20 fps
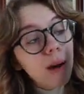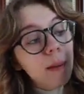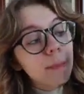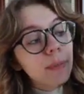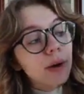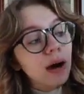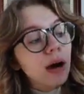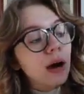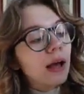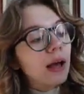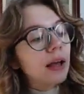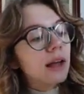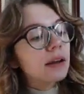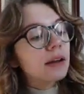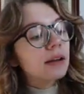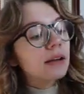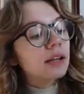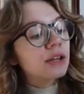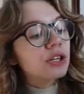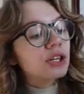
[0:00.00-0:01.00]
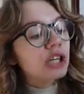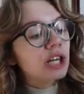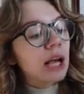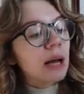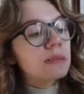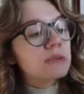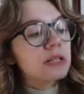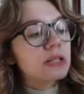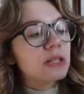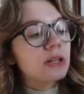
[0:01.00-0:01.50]
but she
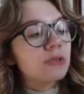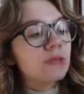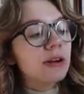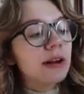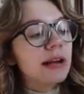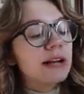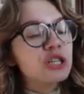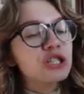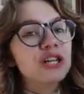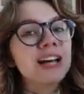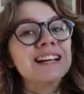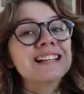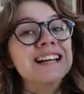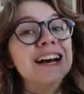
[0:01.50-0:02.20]
comes into the running because she has